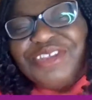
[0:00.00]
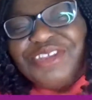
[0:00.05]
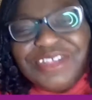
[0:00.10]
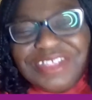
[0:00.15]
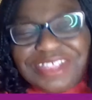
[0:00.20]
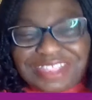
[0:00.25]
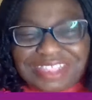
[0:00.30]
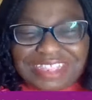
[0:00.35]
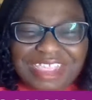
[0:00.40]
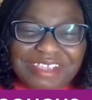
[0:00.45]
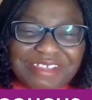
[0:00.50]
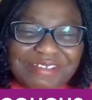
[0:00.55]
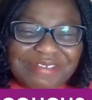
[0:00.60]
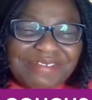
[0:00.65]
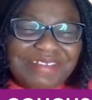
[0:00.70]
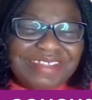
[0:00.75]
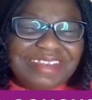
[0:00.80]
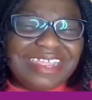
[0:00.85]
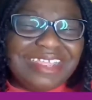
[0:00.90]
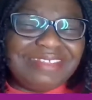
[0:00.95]

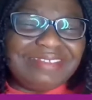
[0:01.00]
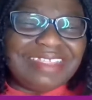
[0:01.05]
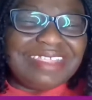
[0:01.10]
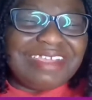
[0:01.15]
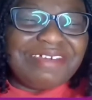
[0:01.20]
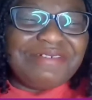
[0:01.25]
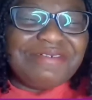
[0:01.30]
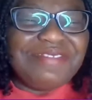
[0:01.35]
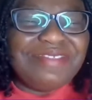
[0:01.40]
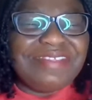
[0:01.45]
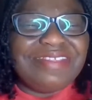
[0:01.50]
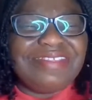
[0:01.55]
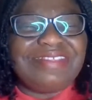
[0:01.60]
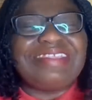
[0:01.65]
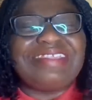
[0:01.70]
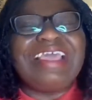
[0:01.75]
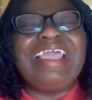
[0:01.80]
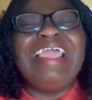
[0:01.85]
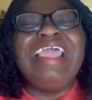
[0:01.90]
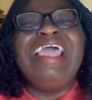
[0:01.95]
cycle. That's what I want to
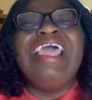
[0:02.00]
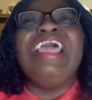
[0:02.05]
say.